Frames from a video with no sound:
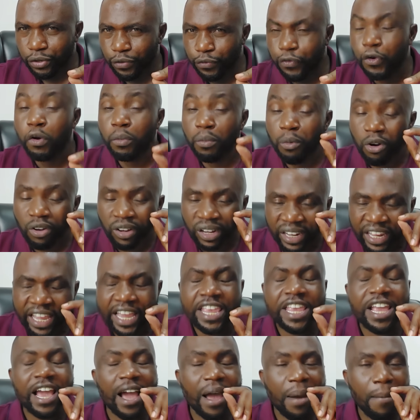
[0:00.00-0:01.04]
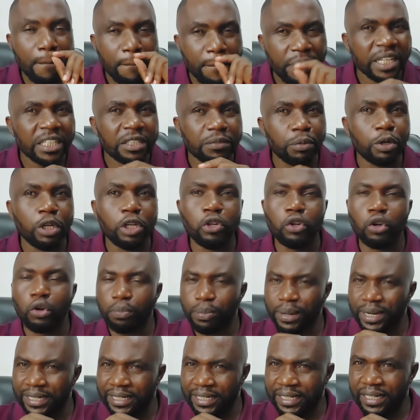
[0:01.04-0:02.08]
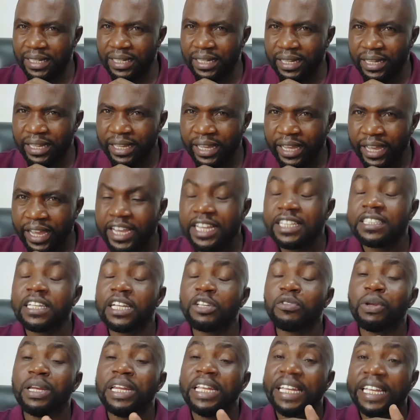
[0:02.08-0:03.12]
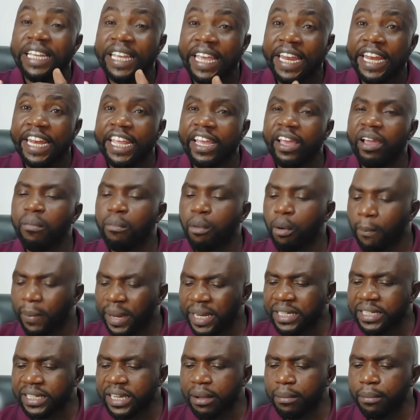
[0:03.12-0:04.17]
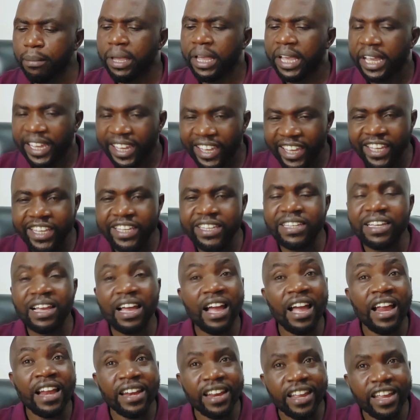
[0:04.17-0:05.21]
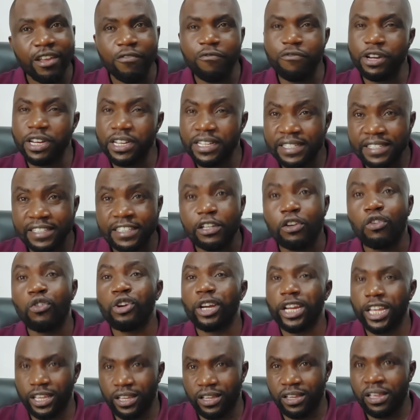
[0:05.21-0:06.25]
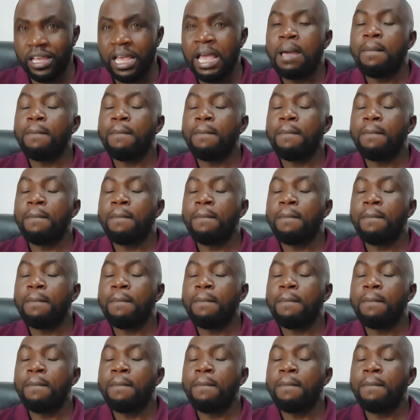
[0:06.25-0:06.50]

for Mount Kenya-based political party is actually gaining momentum each and every single day.